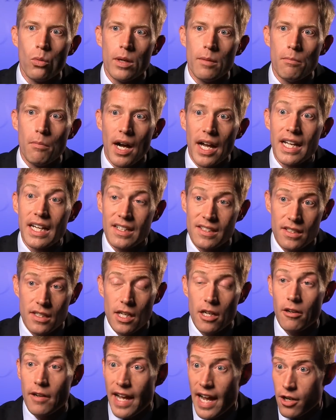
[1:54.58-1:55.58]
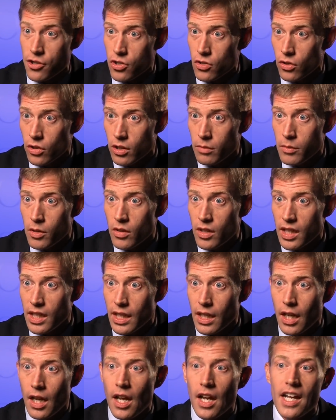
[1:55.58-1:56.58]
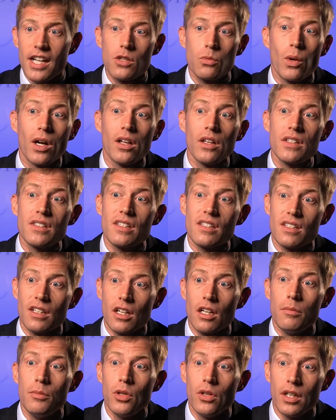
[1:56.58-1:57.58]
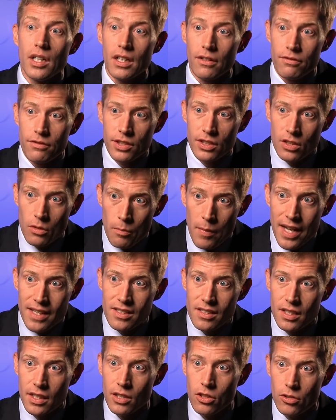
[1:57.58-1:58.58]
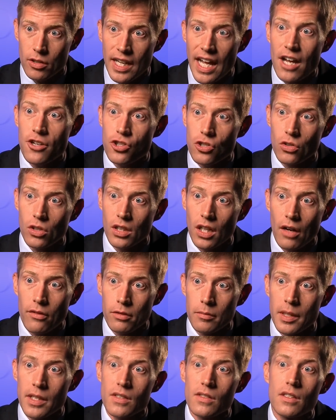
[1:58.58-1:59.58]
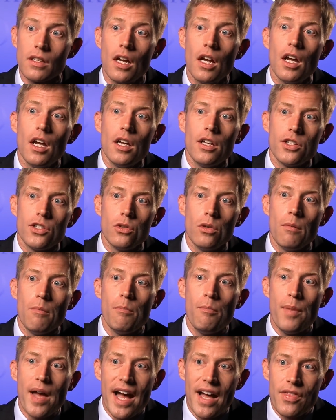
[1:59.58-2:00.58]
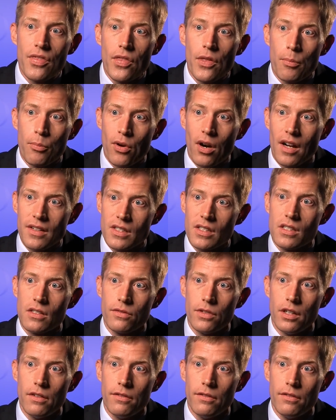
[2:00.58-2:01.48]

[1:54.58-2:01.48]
we might, as an international community, as well as as a community of domestic or national governments, to embed the process of